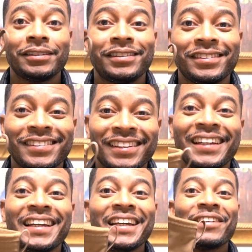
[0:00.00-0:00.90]

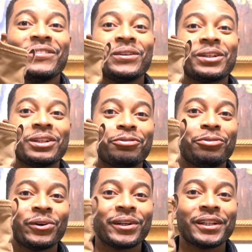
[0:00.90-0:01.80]
If you can
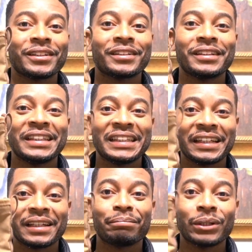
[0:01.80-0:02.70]
afford it,
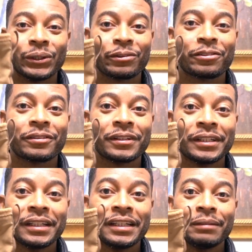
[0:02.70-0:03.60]
get both,
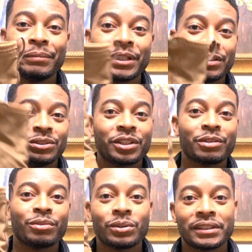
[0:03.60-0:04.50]
because you
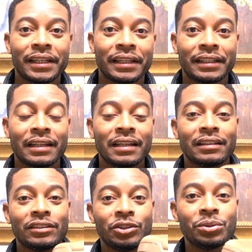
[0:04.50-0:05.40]
can rotate.
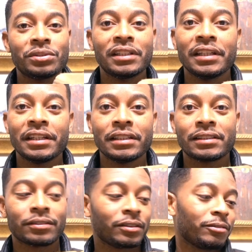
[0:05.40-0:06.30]
Use
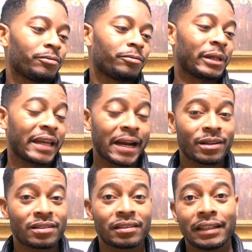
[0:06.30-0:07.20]
these for
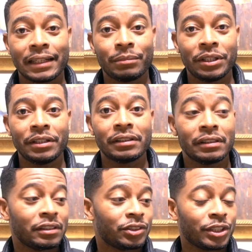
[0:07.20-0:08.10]
garrison like me,
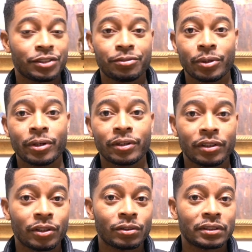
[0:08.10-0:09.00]
just for, you
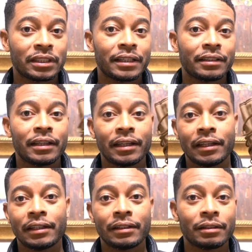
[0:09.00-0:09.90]
know,
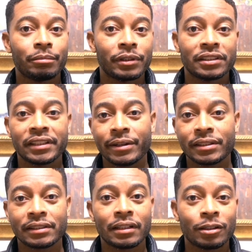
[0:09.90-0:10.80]
day-to-day military
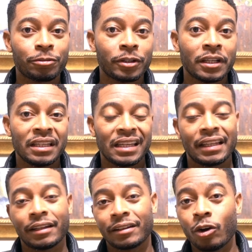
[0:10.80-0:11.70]
stuff.
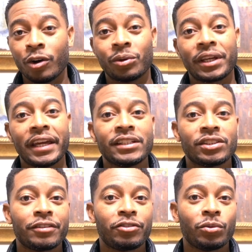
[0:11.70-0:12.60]
And then on
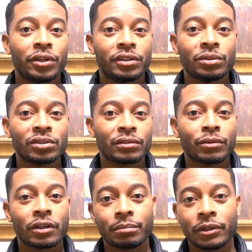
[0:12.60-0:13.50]
occasion, if you want to do some
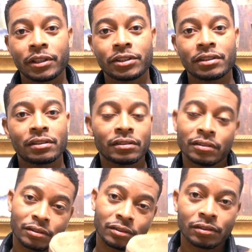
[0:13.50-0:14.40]
ruck marches,
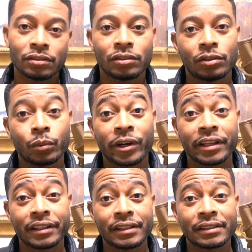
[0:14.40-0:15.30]

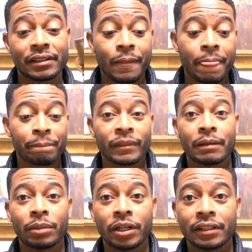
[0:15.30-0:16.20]
wear these.
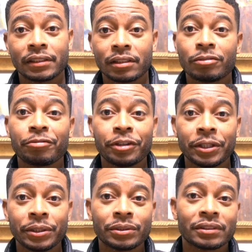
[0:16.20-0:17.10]
But
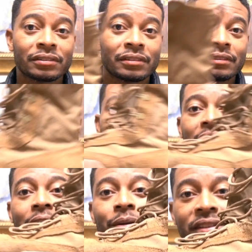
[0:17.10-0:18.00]
field,
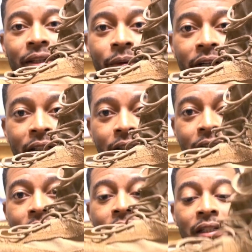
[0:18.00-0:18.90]
I would say wear
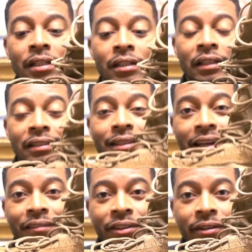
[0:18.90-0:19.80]
these. It's
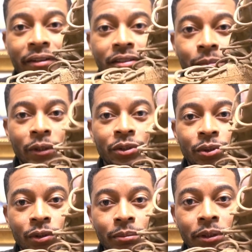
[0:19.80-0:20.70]
heavier, it's more
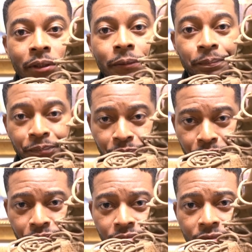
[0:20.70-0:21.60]
durable.
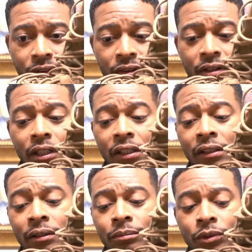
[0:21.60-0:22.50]

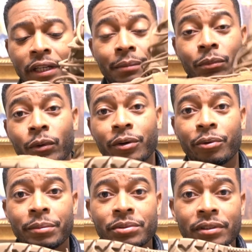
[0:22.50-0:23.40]
You got more
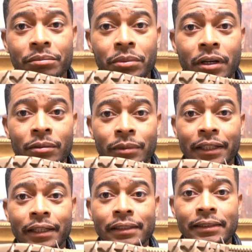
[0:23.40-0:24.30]
grips to the bottom,
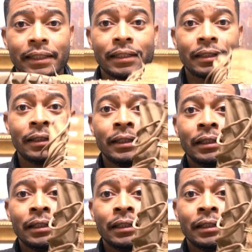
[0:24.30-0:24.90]
like I said.